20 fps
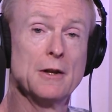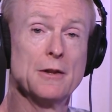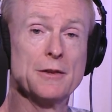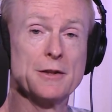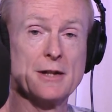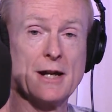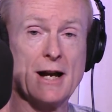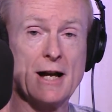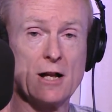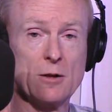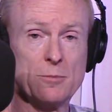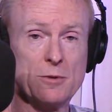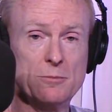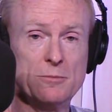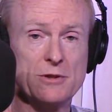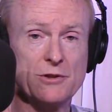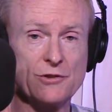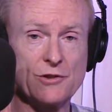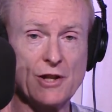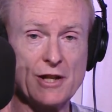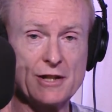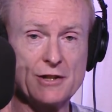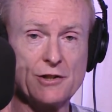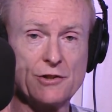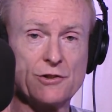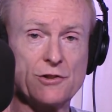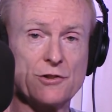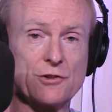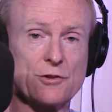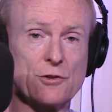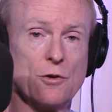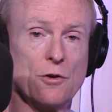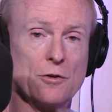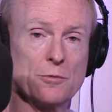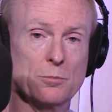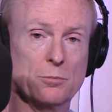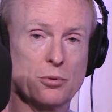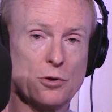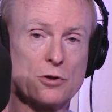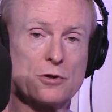The album, his latest, is
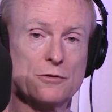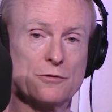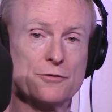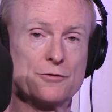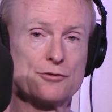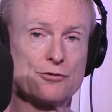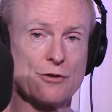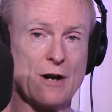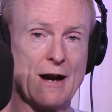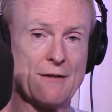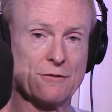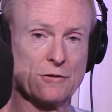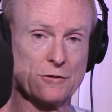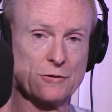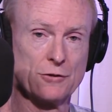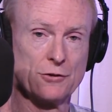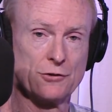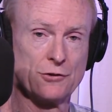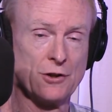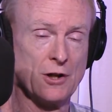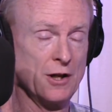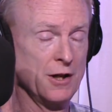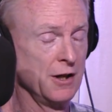called Book of Travelers.